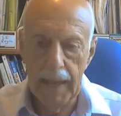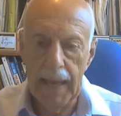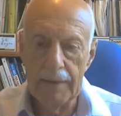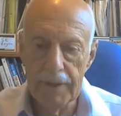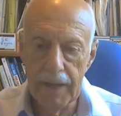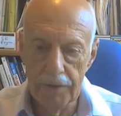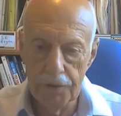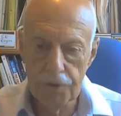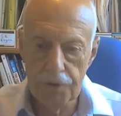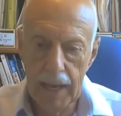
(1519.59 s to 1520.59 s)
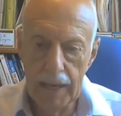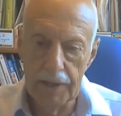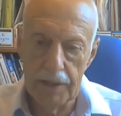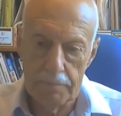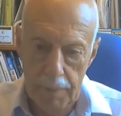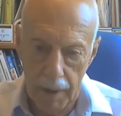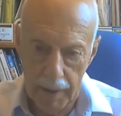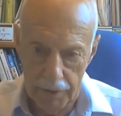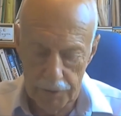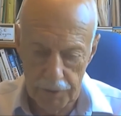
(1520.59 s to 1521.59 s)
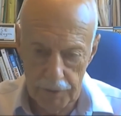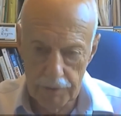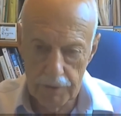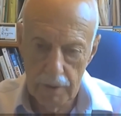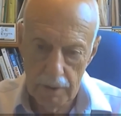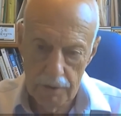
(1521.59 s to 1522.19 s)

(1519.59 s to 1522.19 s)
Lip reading: have an understanding of biases,